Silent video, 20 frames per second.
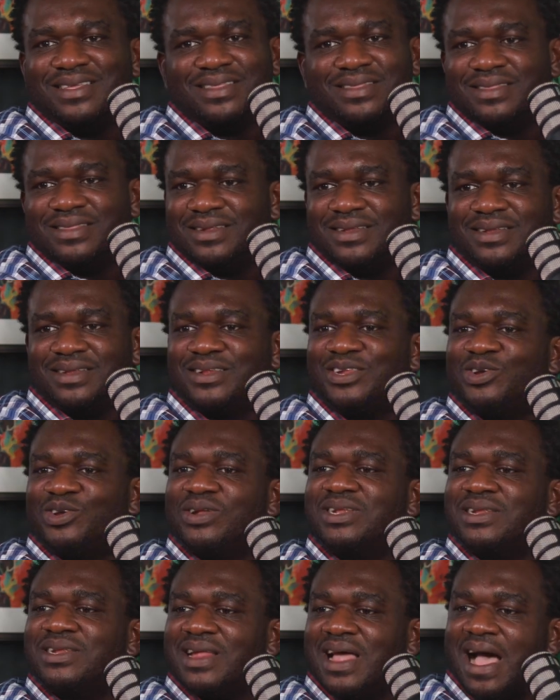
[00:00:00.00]
this
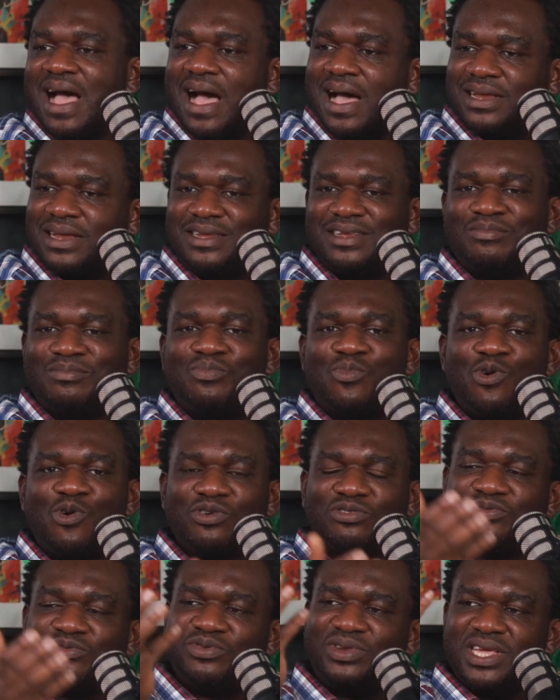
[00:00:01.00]
is just adding
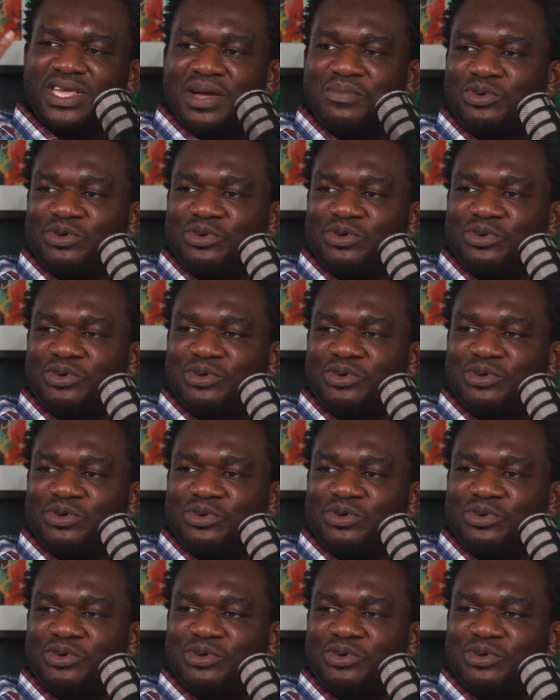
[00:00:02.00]
more to